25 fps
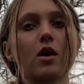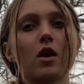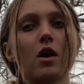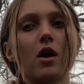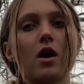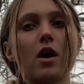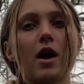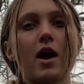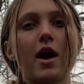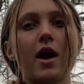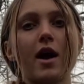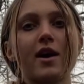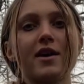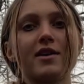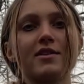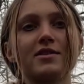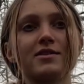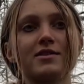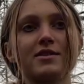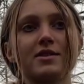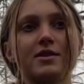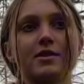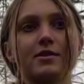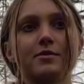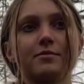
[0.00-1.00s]
and
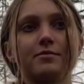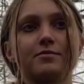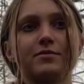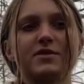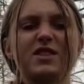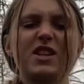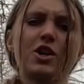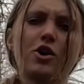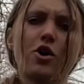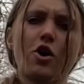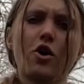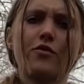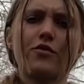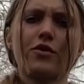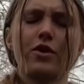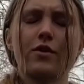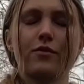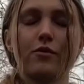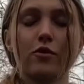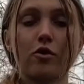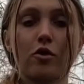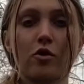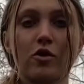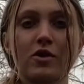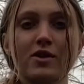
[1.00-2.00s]
tea, coffee of
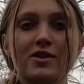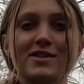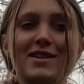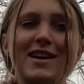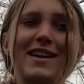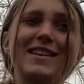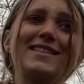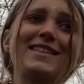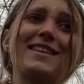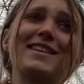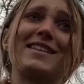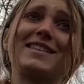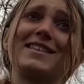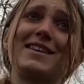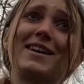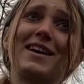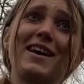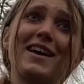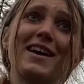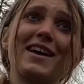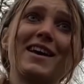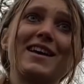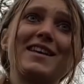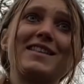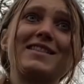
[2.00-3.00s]
course. And then the
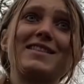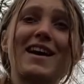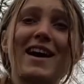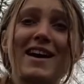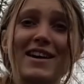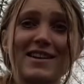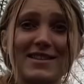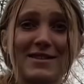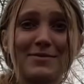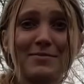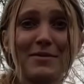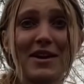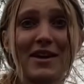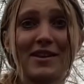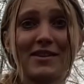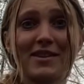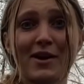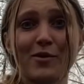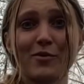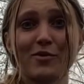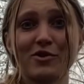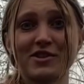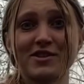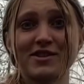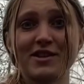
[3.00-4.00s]
next meal they
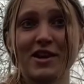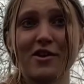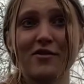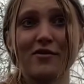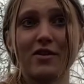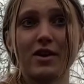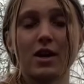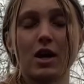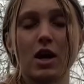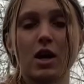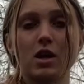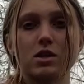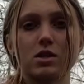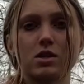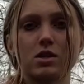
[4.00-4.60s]
were serving at